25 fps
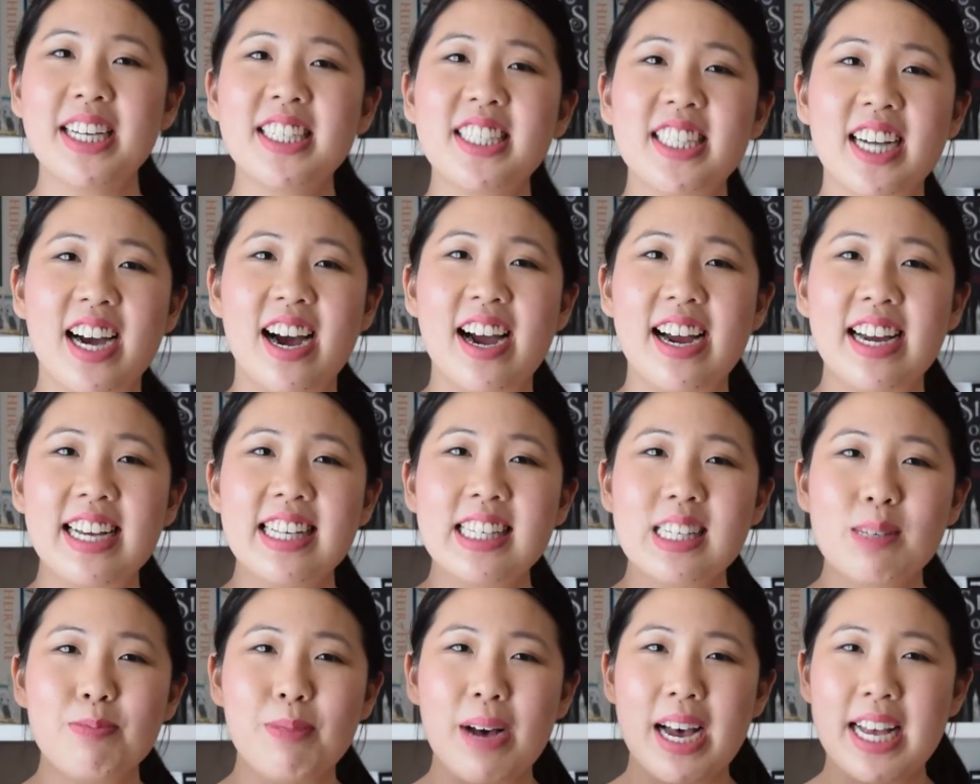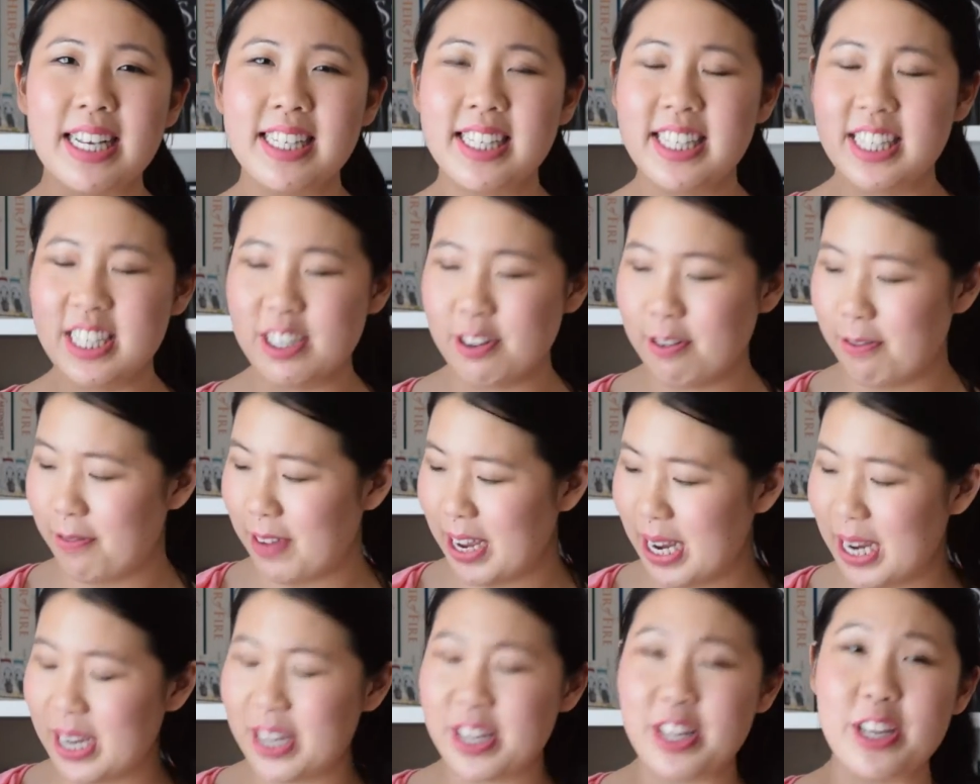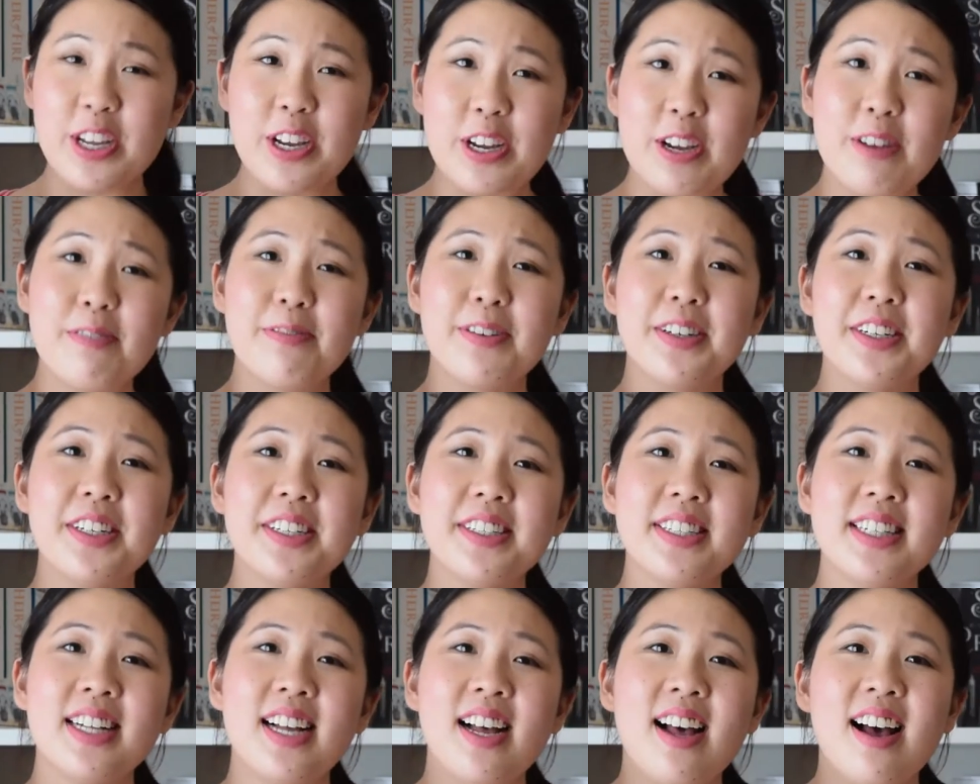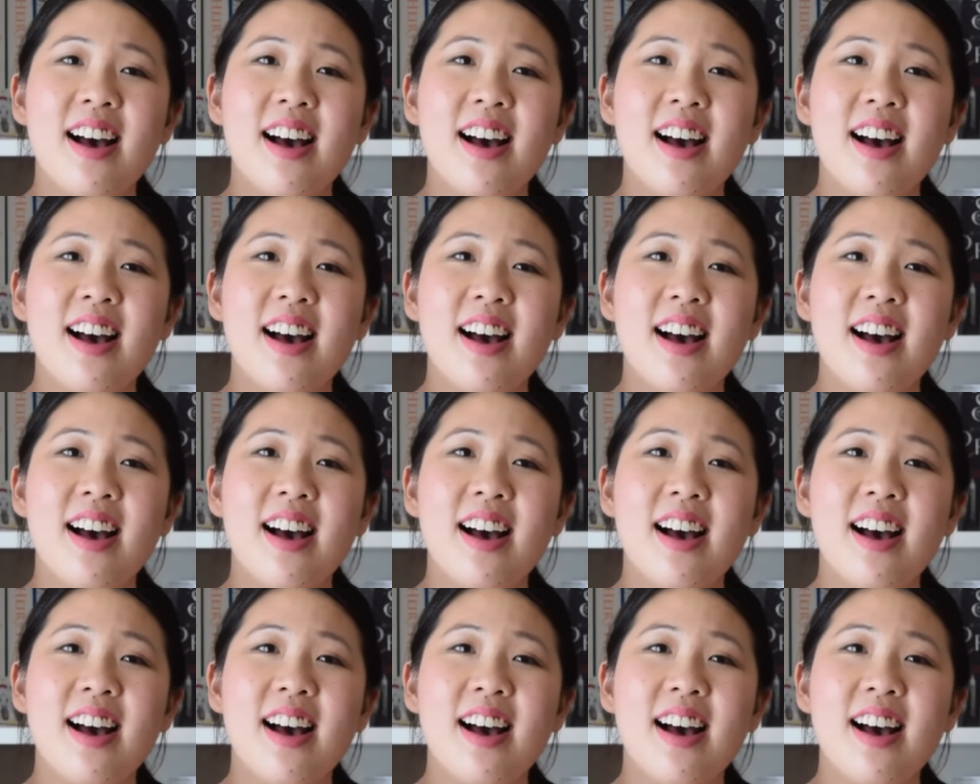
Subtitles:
Giants by Sylvain Neuvel.